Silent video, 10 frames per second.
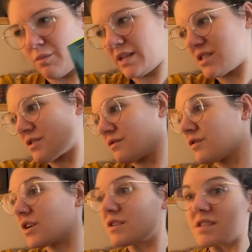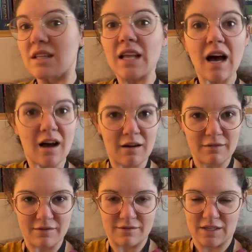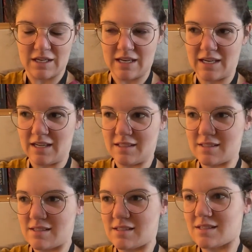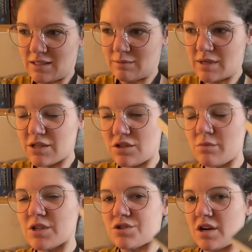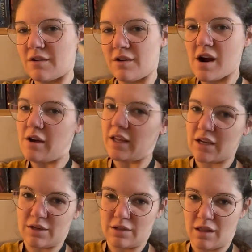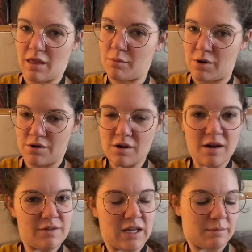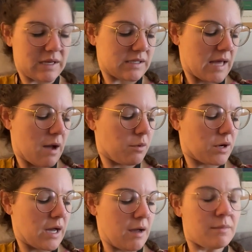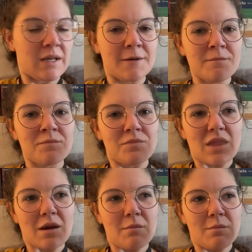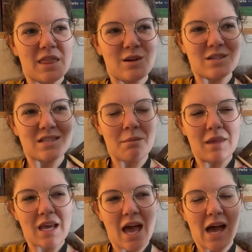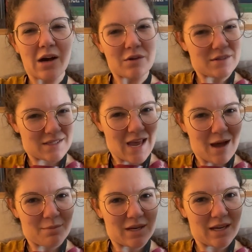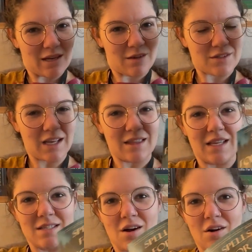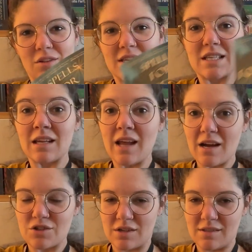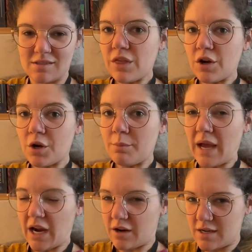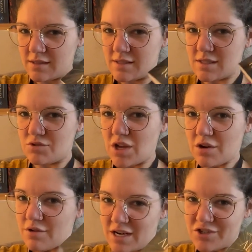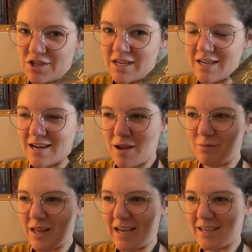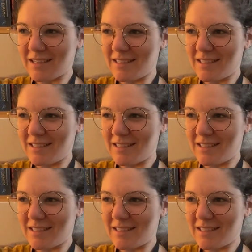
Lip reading: It's first love. It's not so much trying to figure out like the murder of it, because that will come. But there's something else happening. There's like all these connections with her parents' generation. And I'm like,